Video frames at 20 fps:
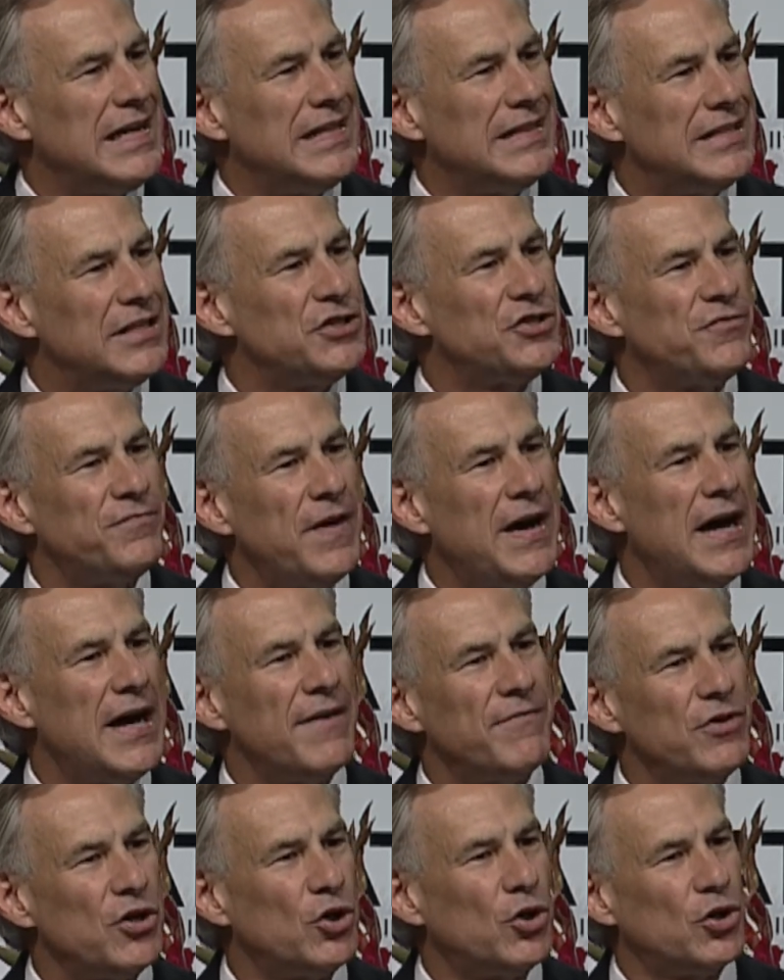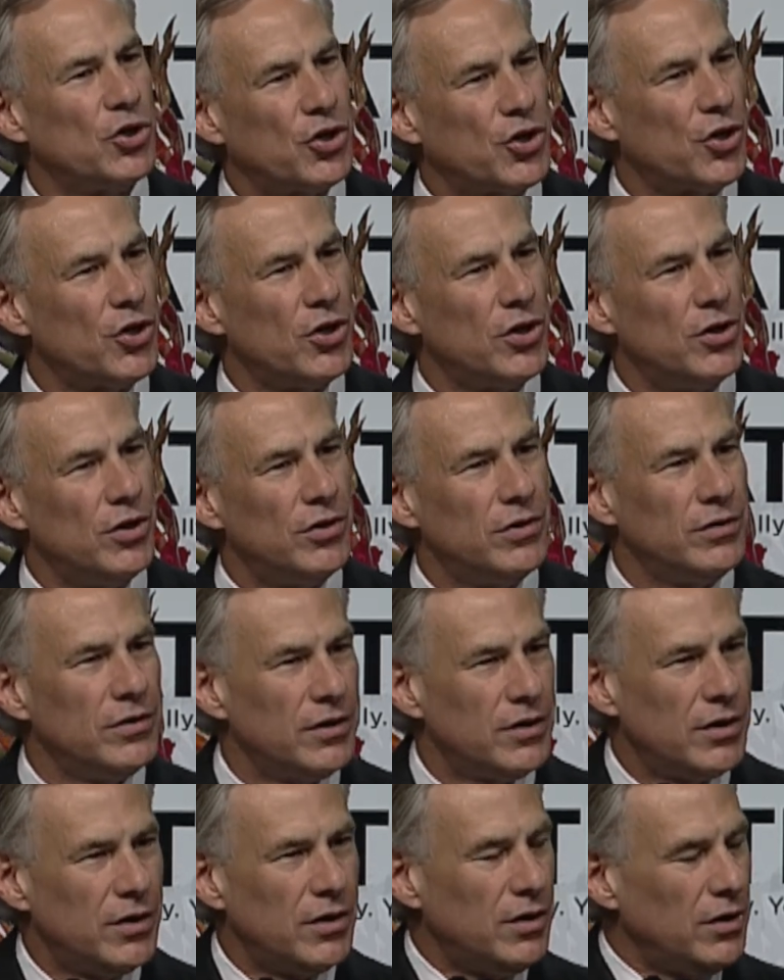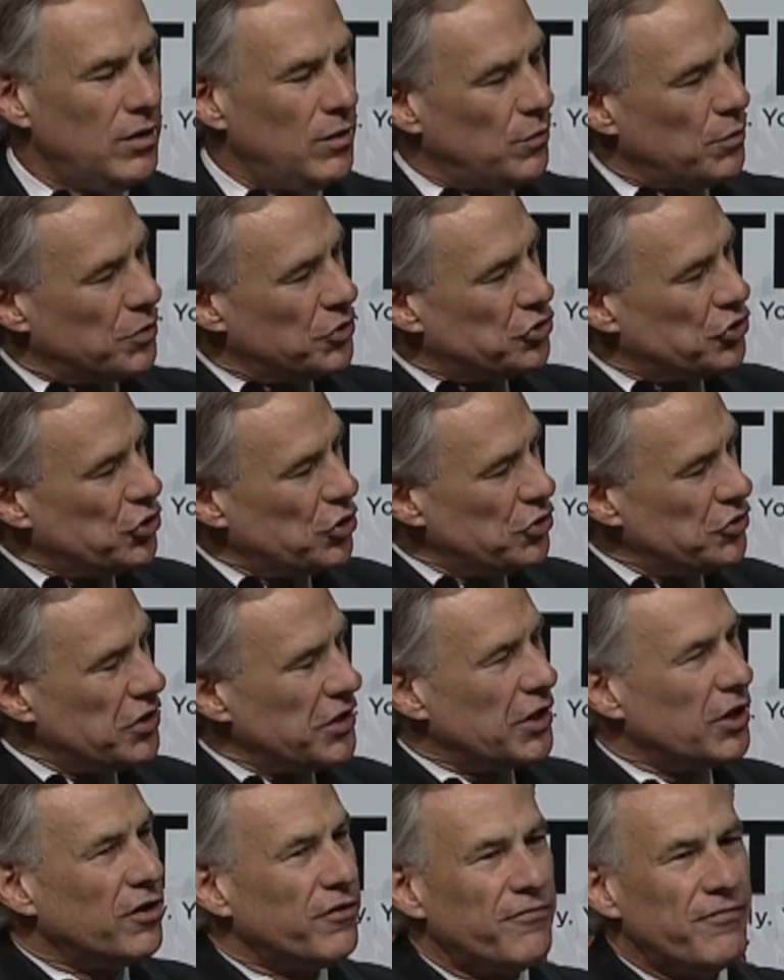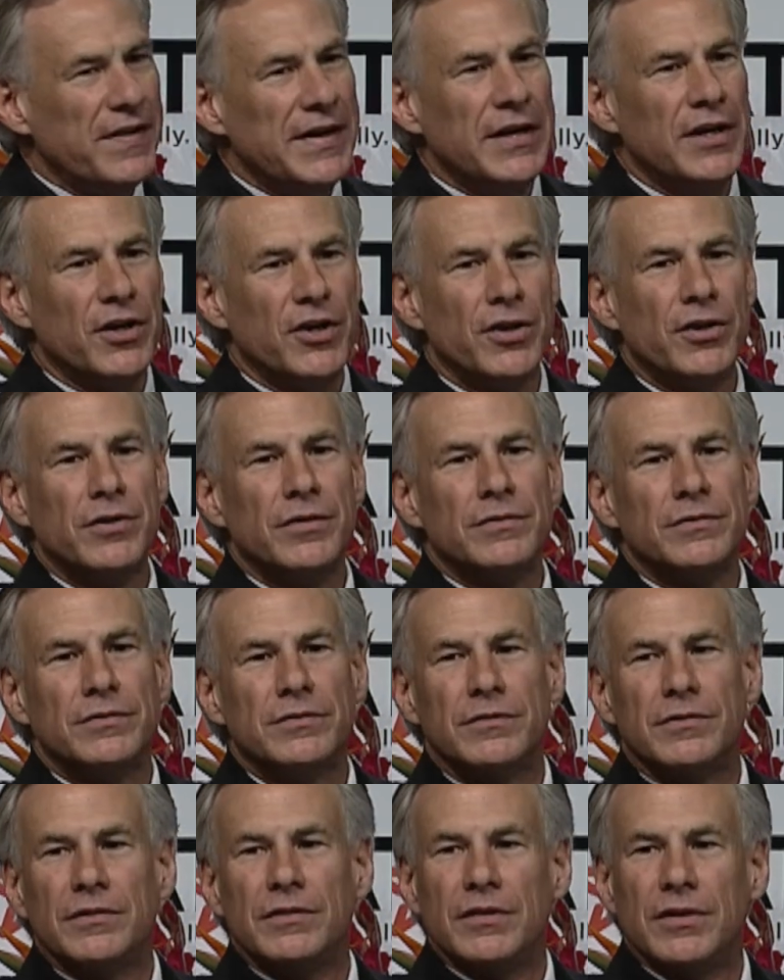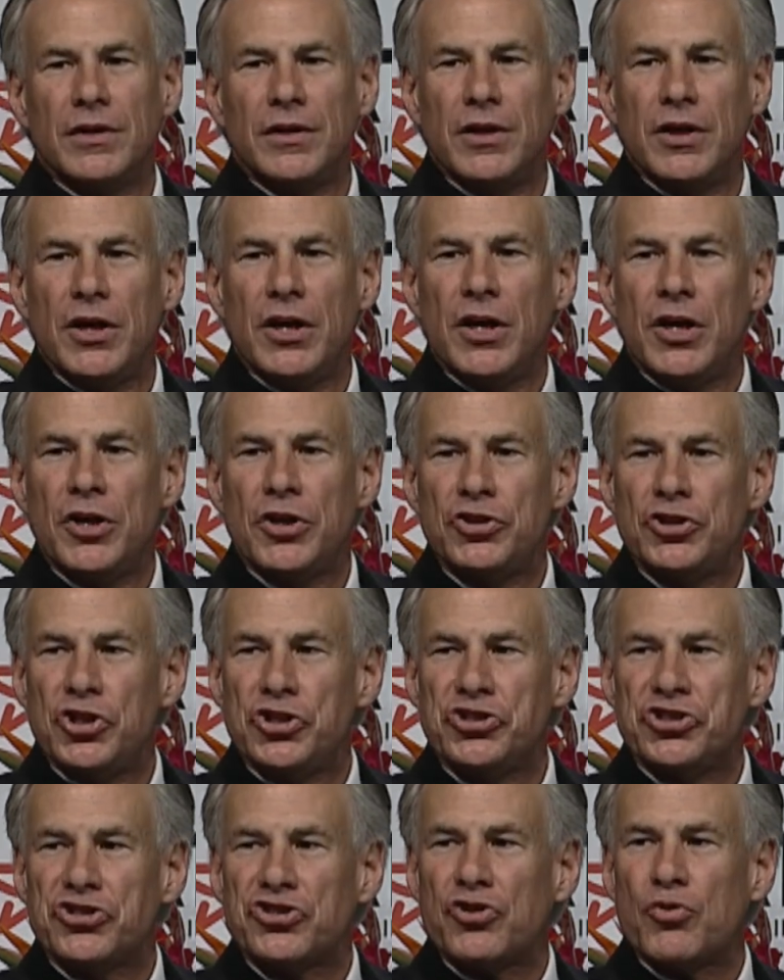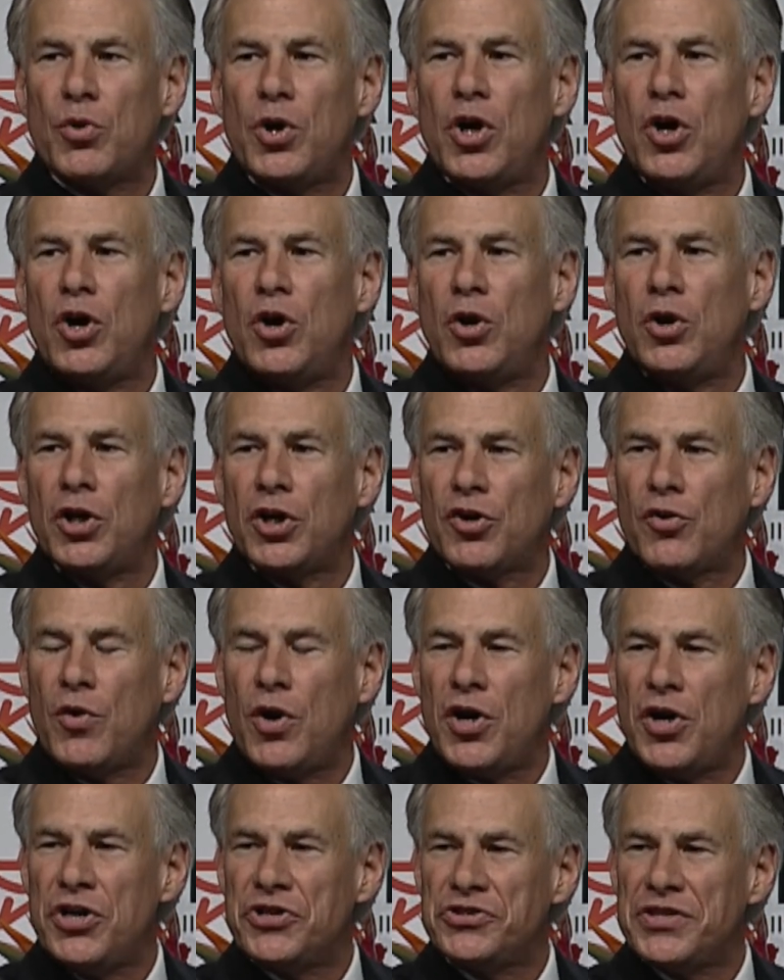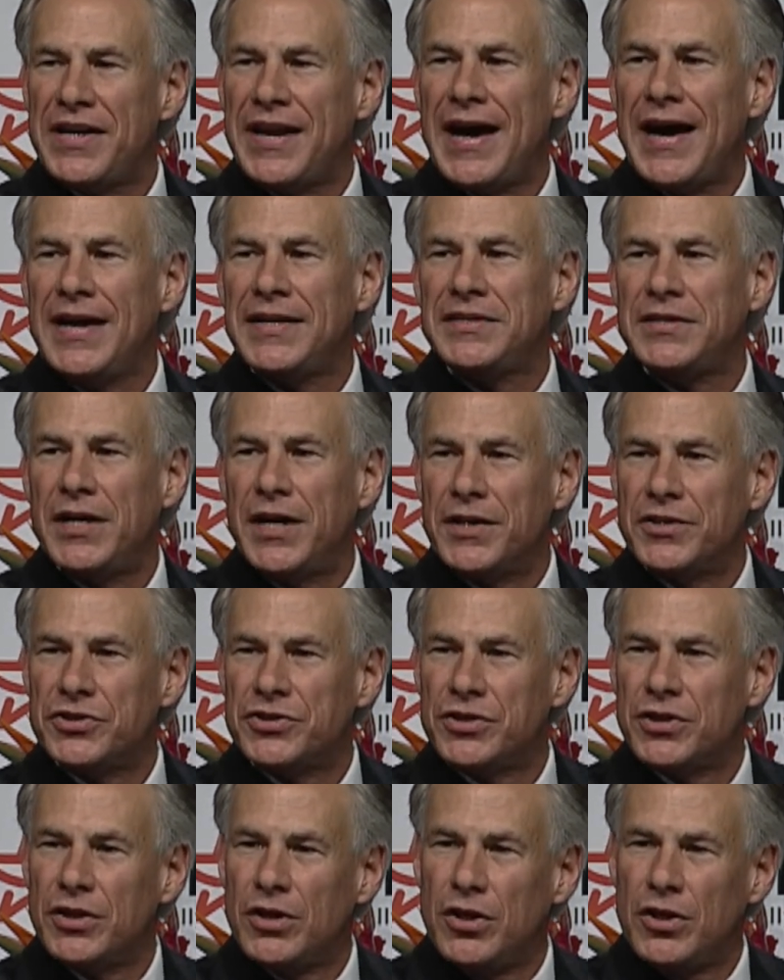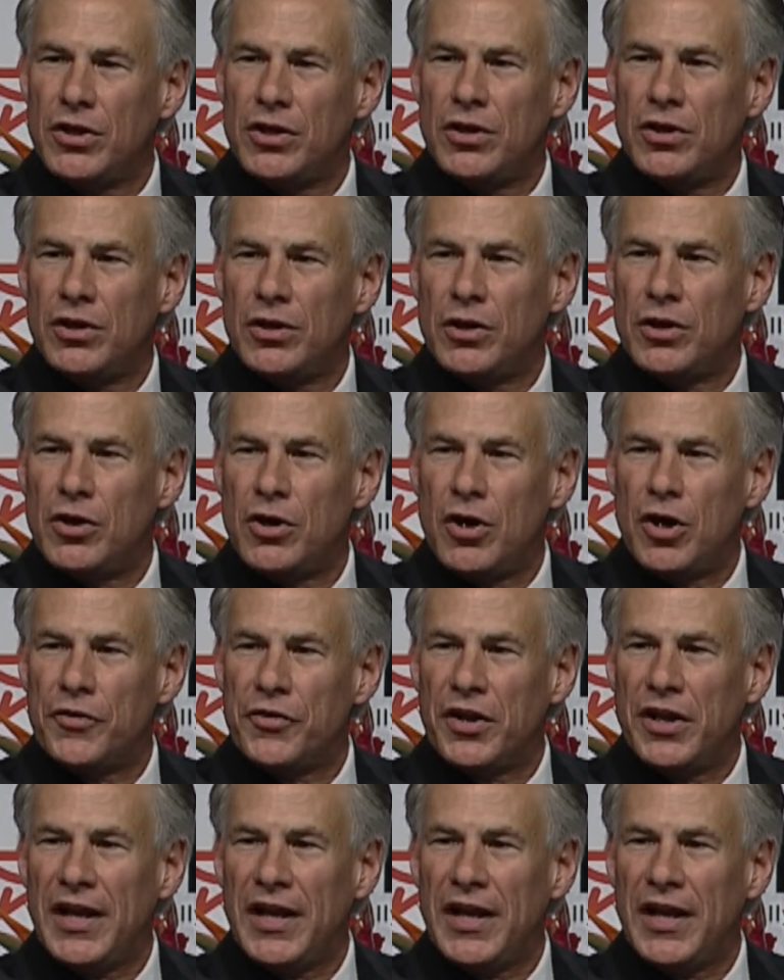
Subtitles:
This 5-year-old girl was using her finger to scroll across that iTouch. On the